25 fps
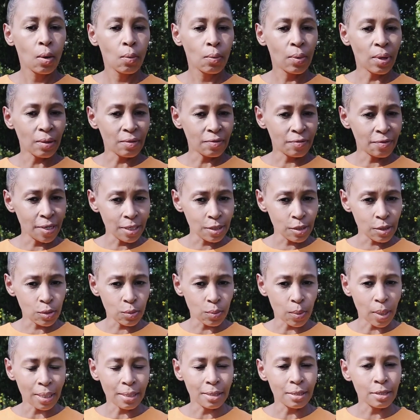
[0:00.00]
Well, first
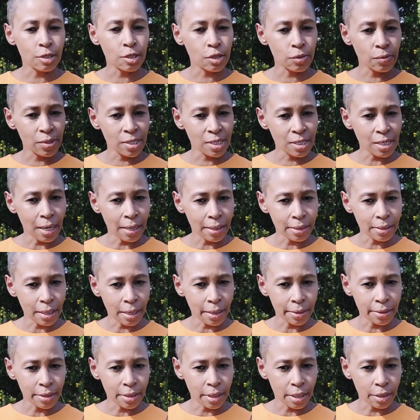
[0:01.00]
one is suicide
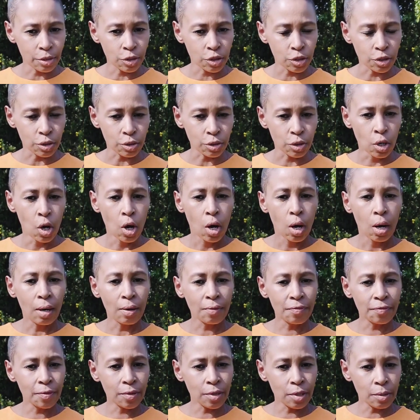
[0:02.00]
ideation.
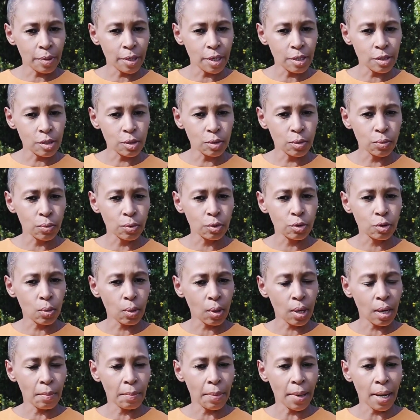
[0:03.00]
Often the person will
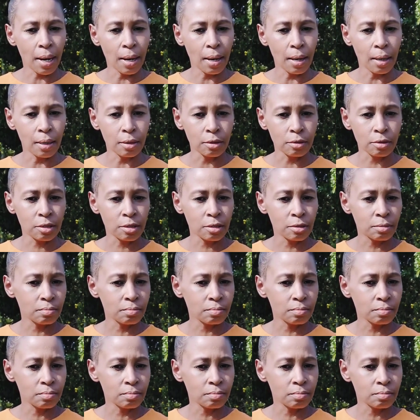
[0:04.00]
talk about